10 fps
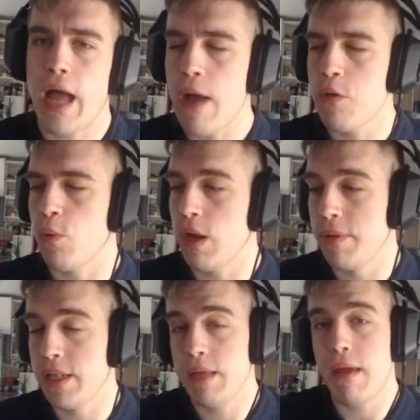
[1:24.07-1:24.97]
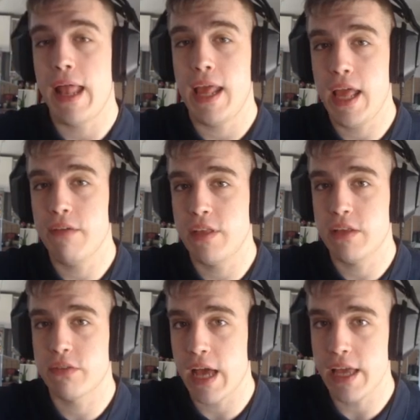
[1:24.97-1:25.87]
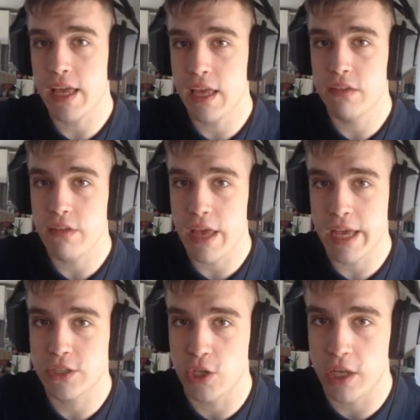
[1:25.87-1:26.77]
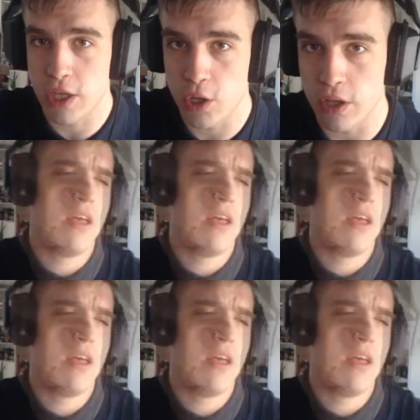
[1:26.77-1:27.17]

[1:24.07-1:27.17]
how you want to build him and if this guy is actually good.